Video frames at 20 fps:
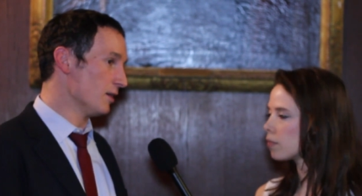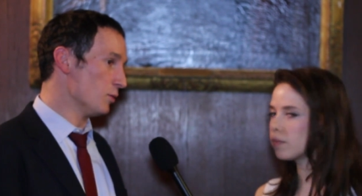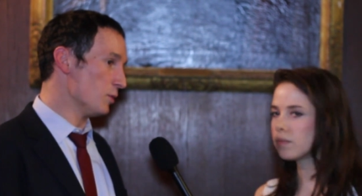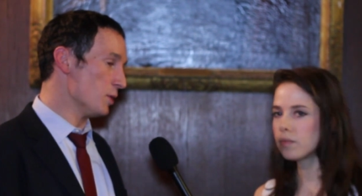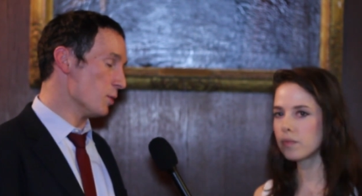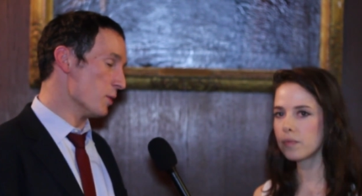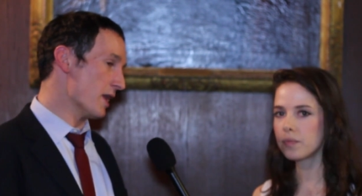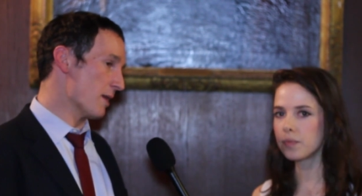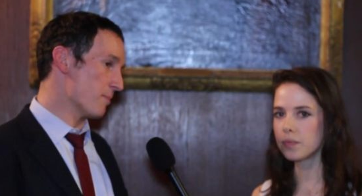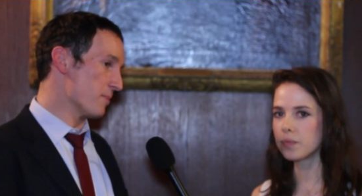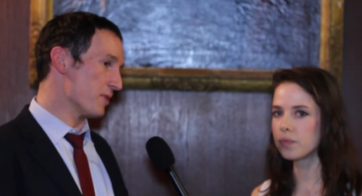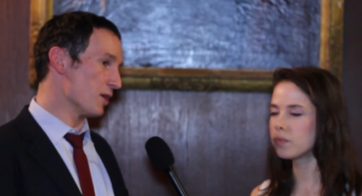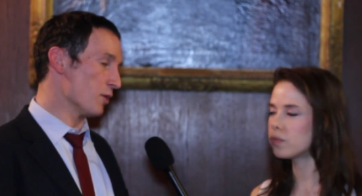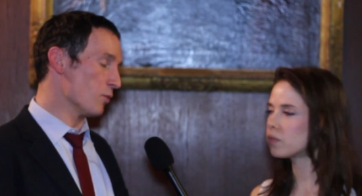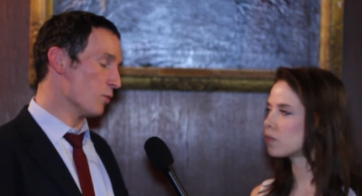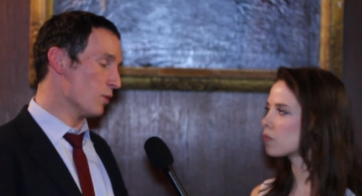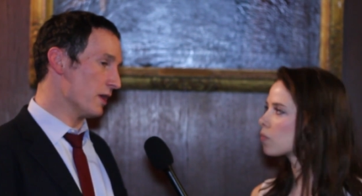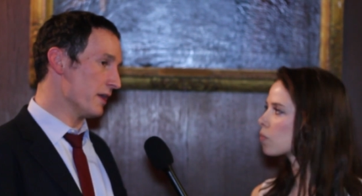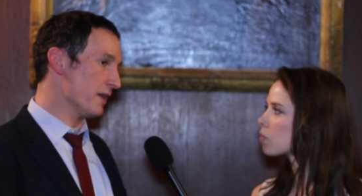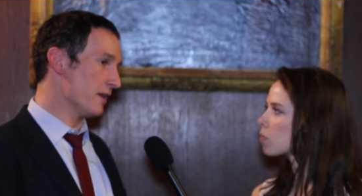Speaker 1: we went up there
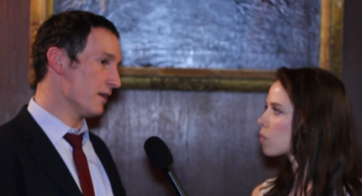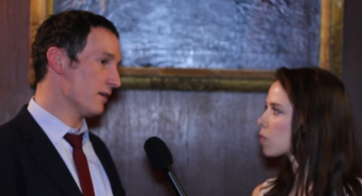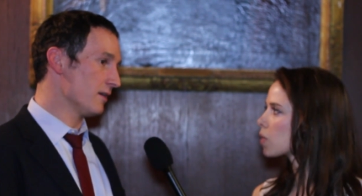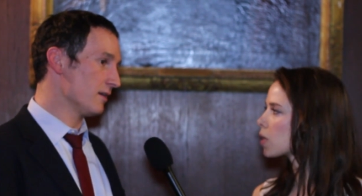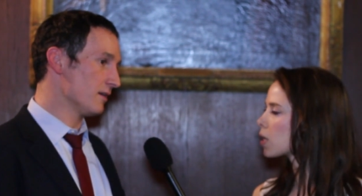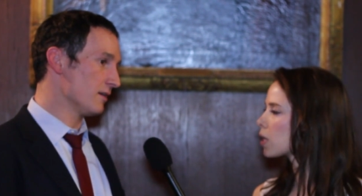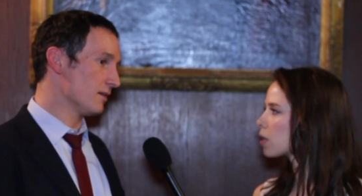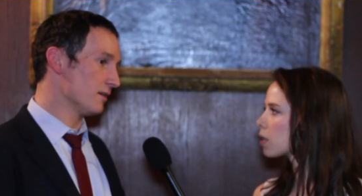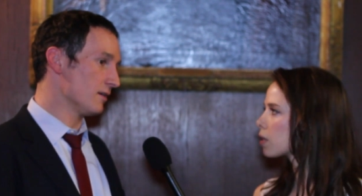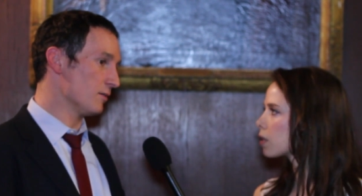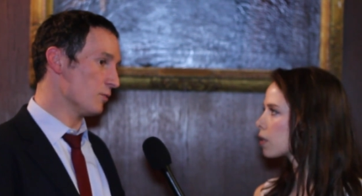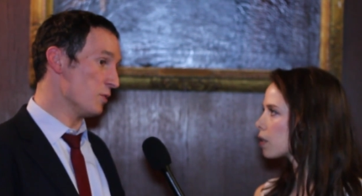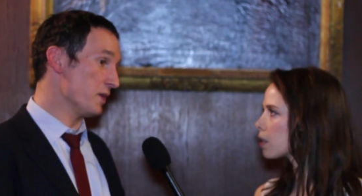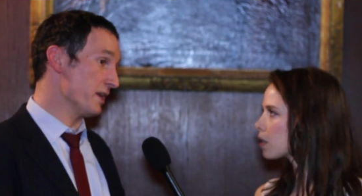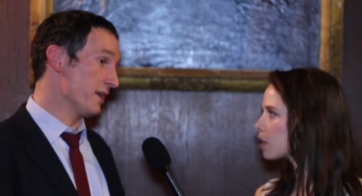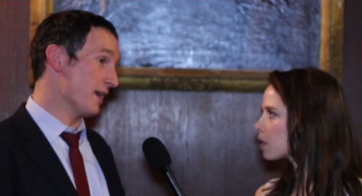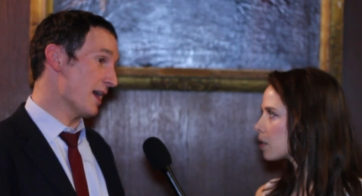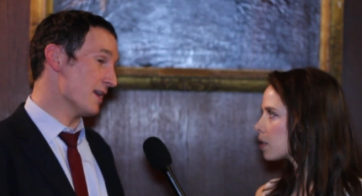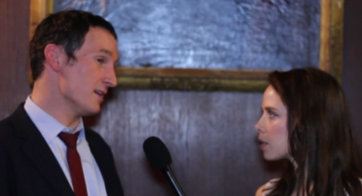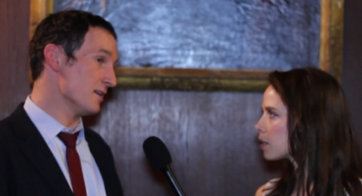one
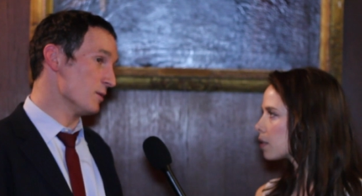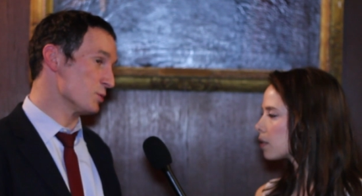weekend.